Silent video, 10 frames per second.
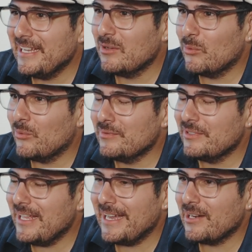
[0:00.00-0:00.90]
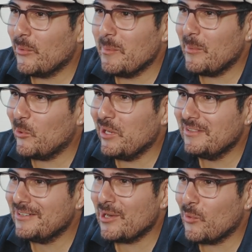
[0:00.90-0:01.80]
kids they're not gonna remember
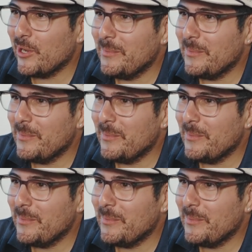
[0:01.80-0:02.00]
it. They're not gonna worry